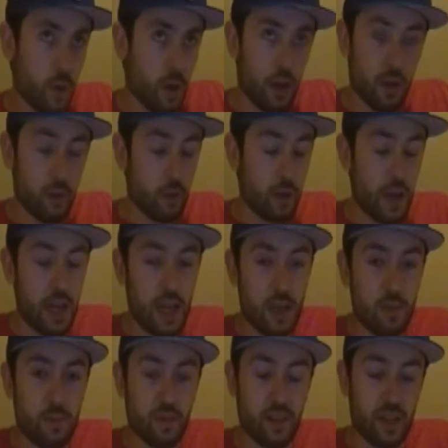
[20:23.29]
other
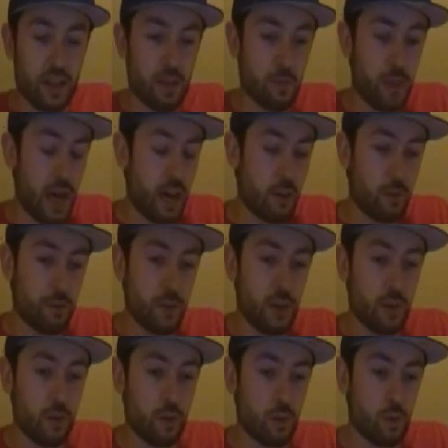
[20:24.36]
games like
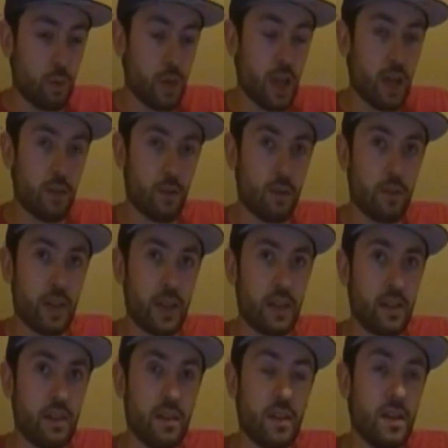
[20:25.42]
Battlefield or whatever, like,